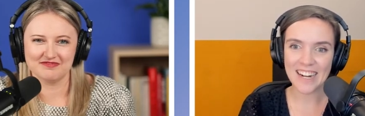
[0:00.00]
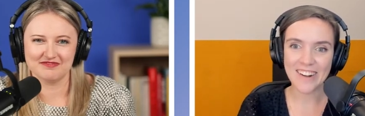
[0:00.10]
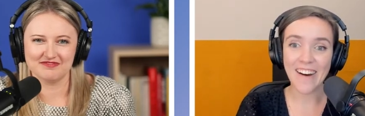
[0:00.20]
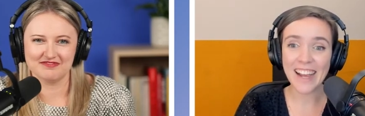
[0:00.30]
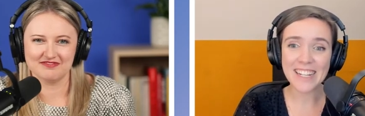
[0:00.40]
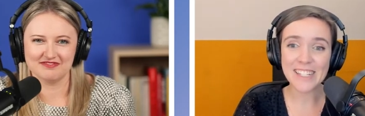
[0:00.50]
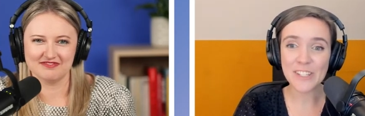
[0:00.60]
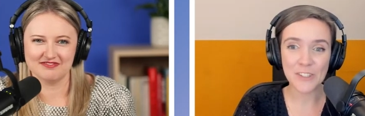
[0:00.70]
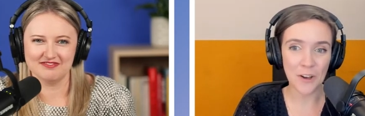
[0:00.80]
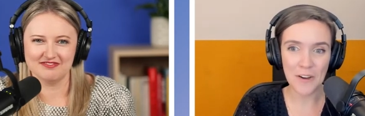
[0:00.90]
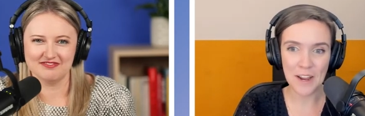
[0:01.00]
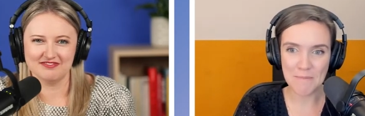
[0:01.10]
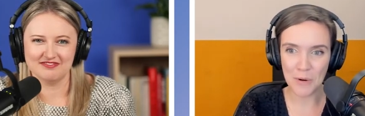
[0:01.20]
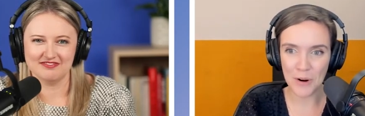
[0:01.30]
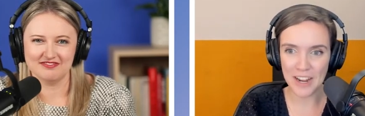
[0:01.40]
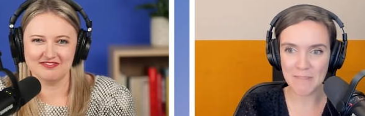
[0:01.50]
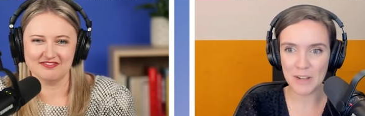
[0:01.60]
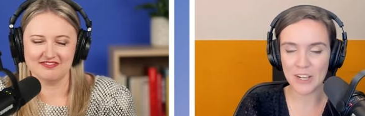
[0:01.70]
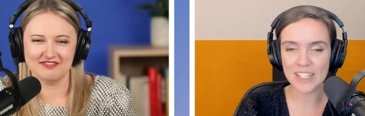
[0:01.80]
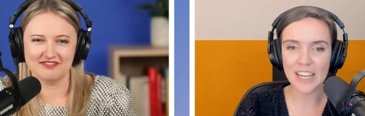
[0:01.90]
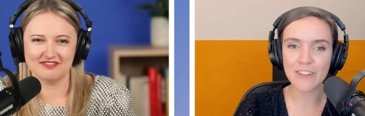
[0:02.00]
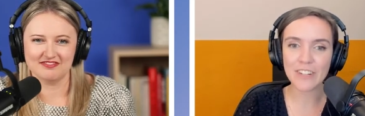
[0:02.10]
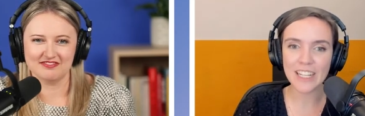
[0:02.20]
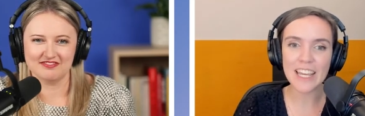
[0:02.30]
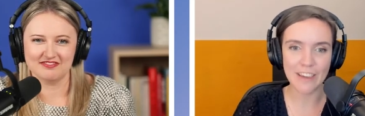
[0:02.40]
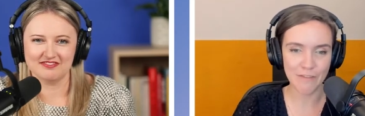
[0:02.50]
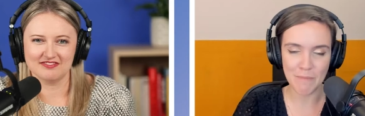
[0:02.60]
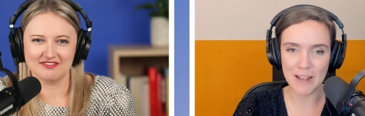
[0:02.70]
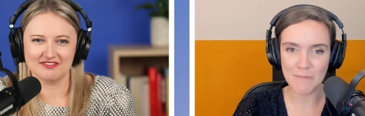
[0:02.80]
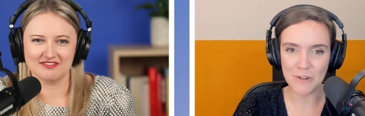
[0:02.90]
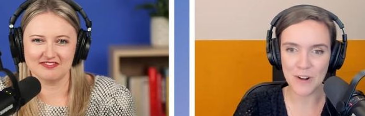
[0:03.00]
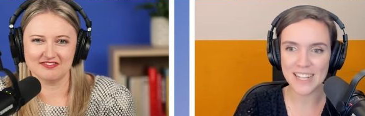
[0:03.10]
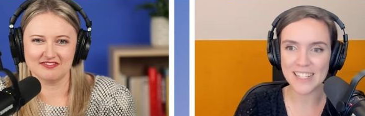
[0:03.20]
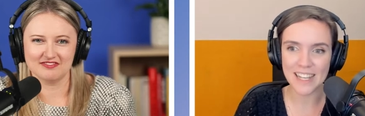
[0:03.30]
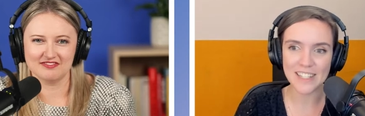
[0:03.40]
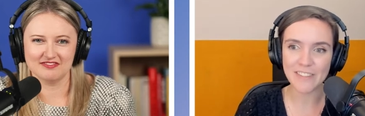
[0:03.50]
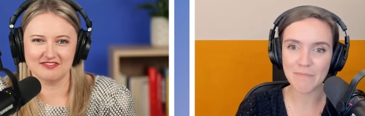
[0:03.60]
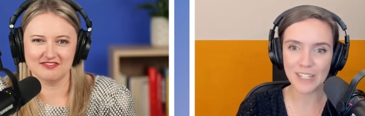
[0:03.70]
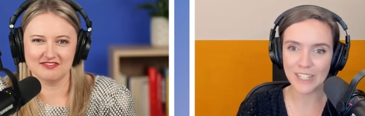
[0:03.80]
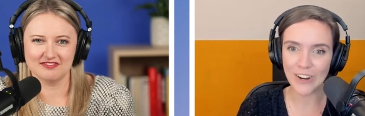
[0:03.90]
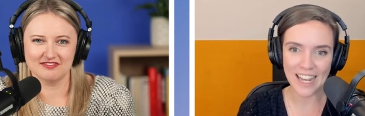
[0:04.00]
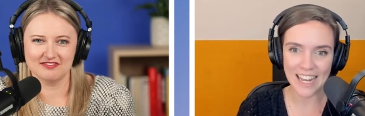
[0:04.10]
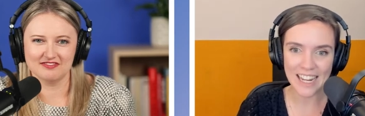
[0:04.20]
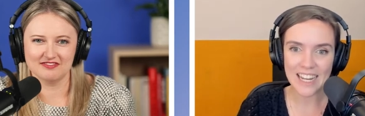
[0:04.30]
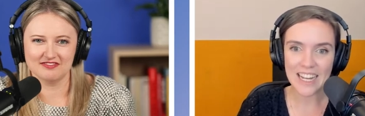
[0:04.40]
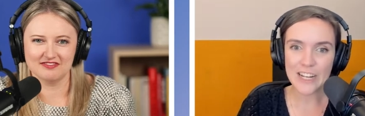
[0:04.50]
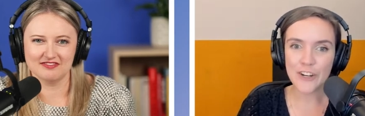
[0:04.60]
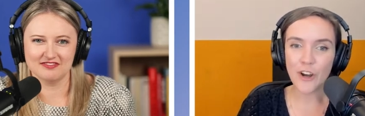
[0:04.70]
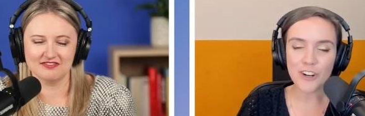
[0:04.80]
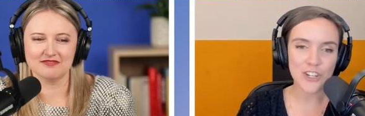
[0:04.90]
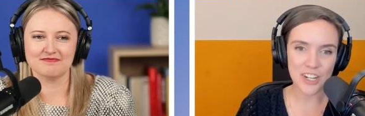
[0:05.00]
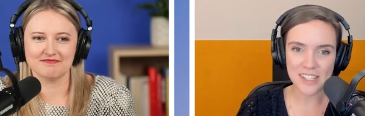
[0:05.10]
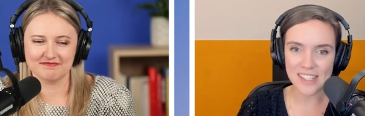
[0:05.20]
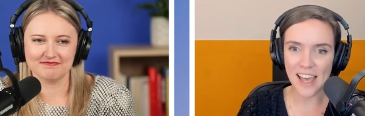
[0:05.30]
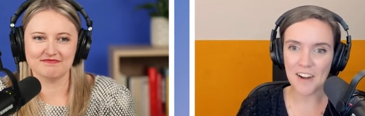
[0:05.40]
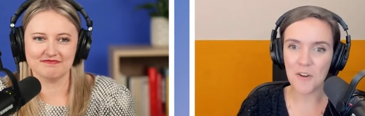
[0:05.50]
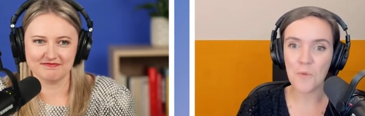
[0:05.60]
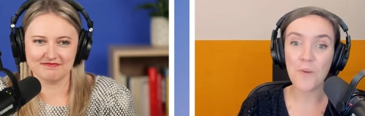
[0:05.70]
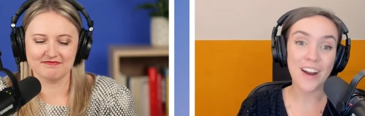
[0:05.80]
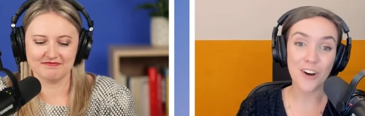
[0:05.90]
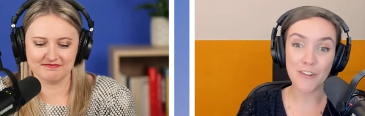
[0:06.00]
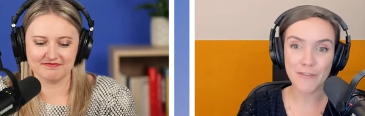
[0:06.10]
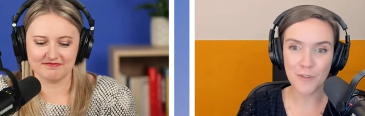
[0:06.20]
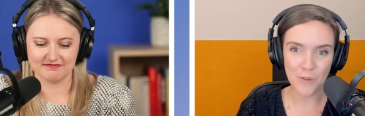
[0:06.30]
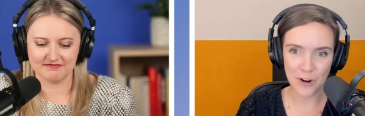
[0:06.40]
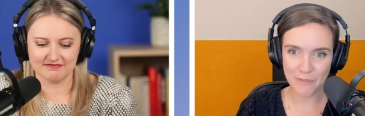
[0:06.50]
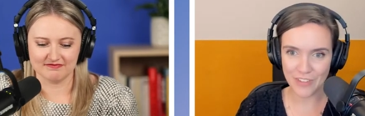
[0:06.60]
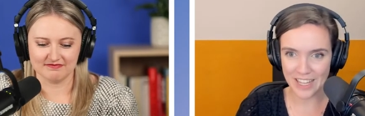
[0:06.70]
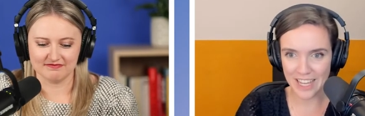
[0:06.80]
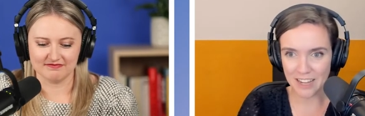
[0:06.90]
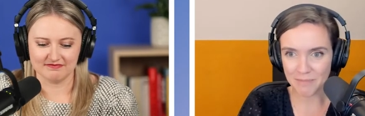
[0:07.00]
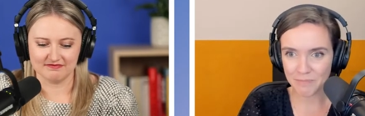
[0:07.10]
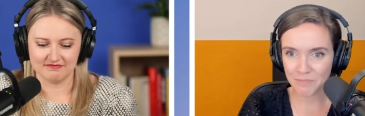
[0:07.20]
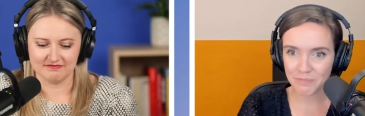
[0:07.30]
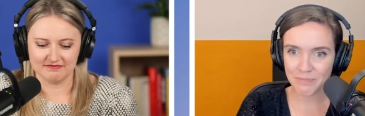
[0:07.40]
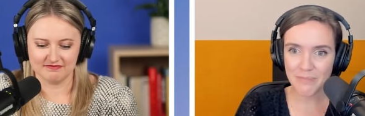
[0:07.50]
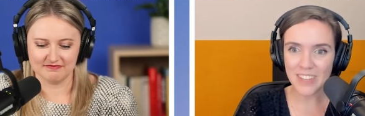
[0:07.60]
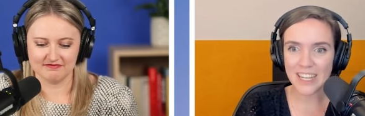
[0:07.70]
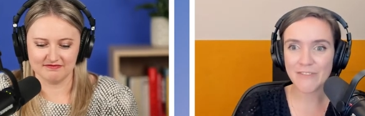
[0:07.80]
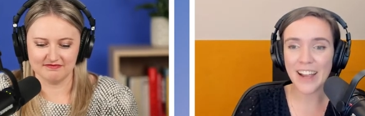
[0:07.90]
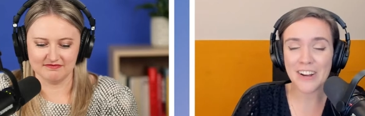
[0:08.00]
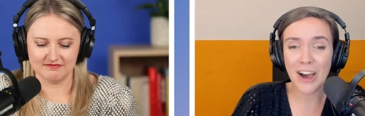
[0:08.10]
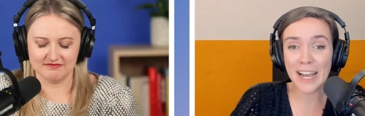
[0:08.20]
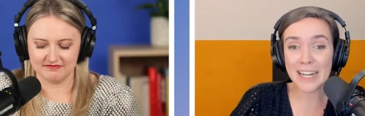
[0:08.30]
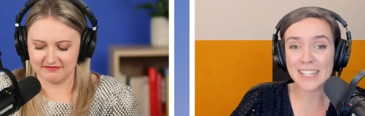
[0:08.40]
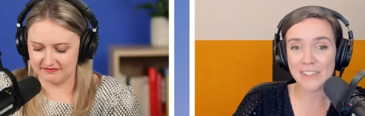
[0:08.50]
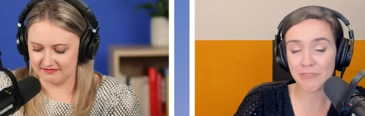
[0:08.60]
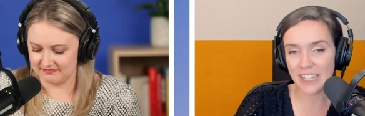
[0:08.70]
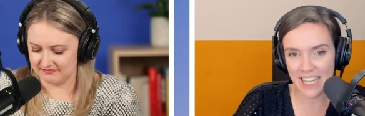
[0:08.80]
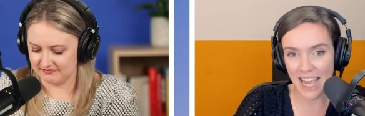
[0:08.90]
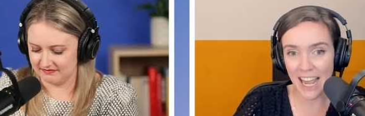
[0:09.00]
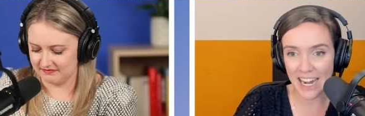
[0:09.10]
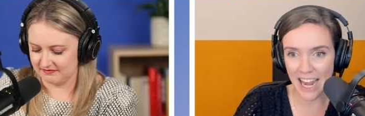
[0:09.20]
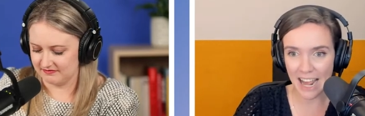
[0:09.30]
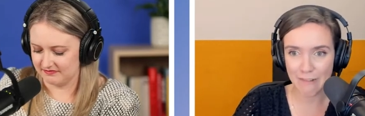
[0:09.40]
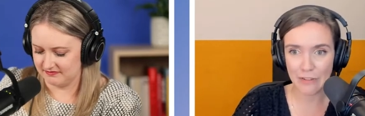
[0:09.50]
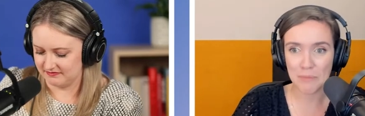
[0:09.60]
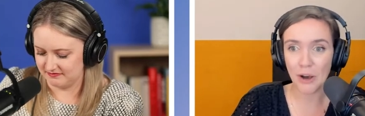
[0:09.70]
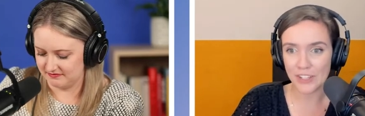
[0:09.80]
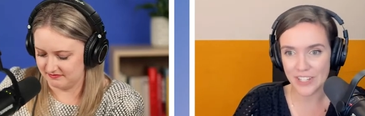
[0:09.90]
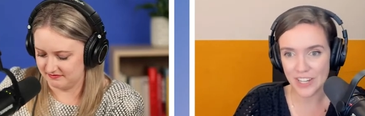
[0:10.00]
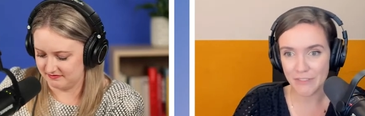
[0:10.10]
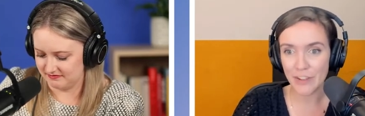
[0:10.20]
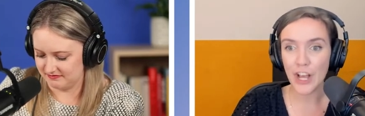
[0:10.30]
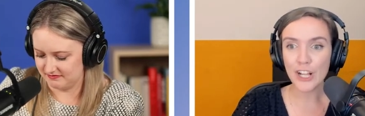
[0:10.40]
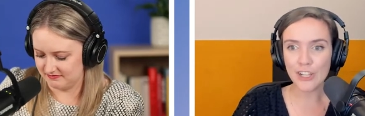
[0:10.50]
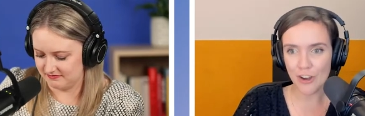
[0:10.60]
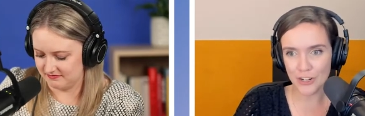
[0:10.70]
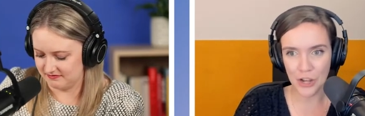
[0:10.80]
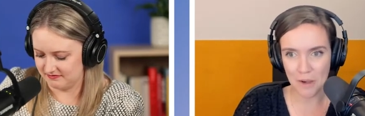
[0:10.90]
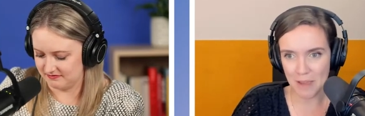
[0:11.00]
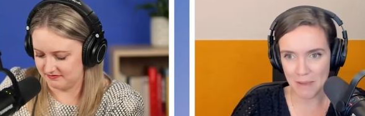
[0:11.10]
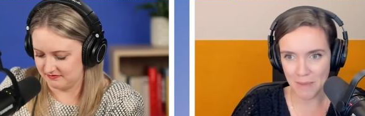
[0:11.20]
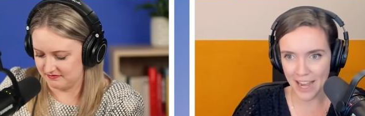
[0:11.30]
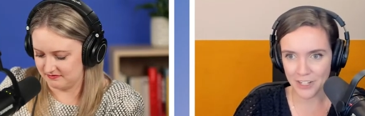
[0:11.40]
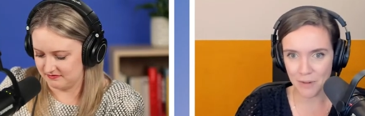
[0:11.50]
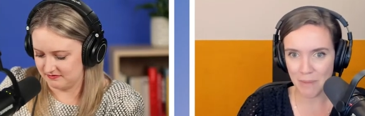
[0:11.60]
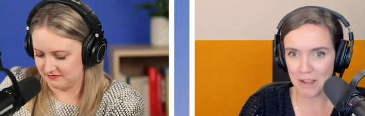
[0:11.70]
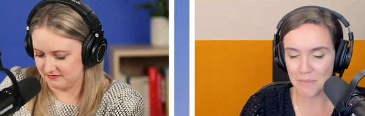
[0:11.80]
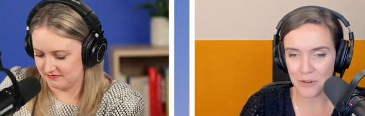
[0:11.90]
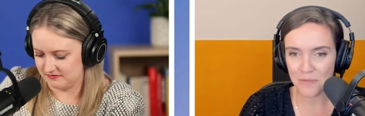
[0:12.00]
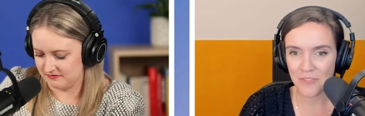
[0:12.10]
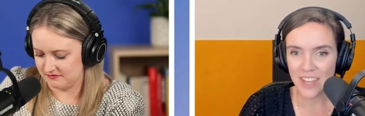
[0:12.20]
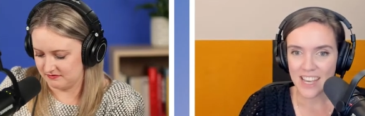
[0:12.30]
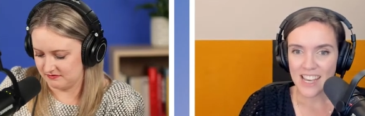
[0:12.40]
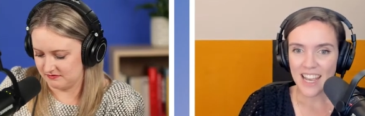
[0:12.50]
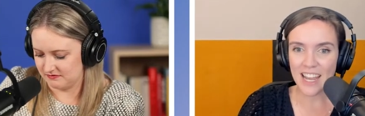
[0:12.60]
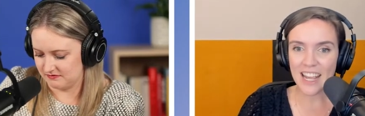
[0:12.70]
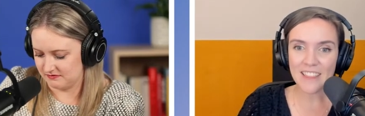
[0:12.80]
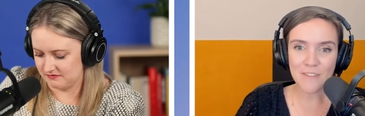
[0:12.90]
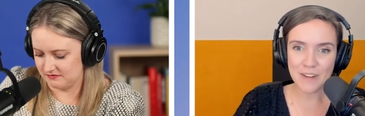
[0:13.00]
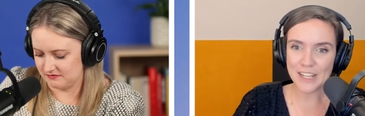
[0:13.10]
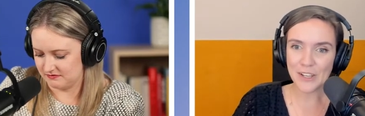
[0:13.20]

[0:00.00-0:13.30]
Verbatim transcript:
Speaker 1: that kindness is so important because it can really give people a sense of belonging, not just that one-off warm feeling, in mm-hmm. fact, kindness really can have a positive long term impact on people. And in the